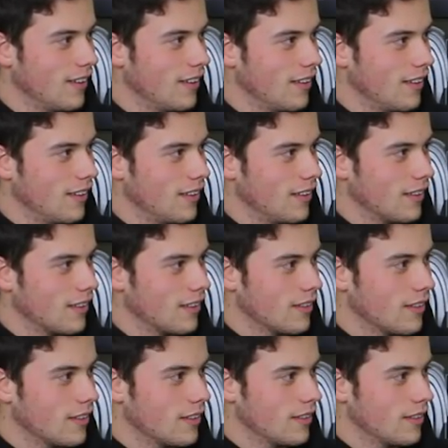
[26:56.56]

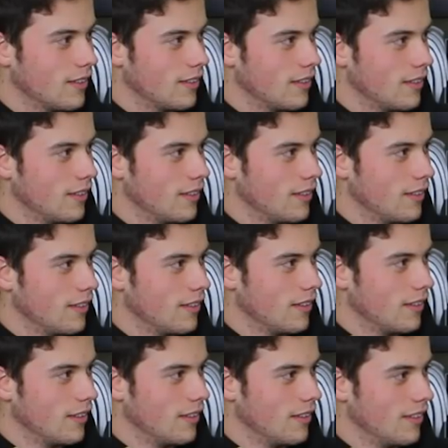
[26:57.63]

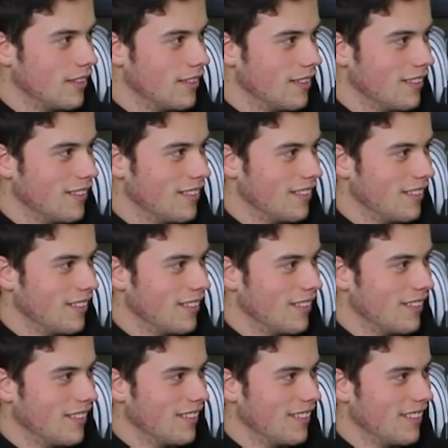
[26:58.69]

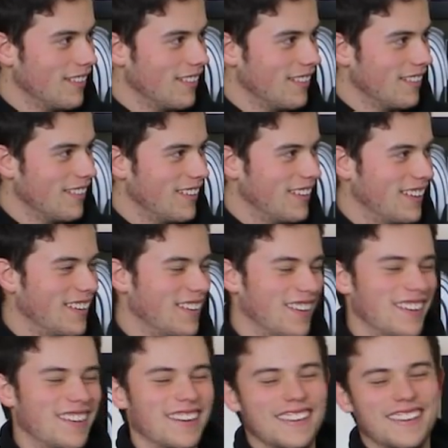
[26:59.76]

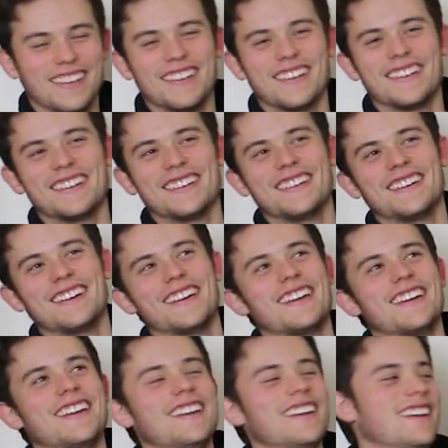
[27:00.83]

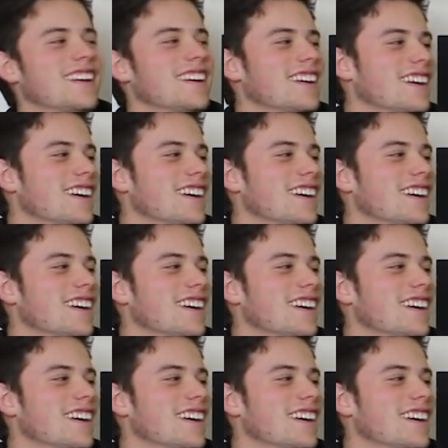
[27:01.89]
This person isn't speaking.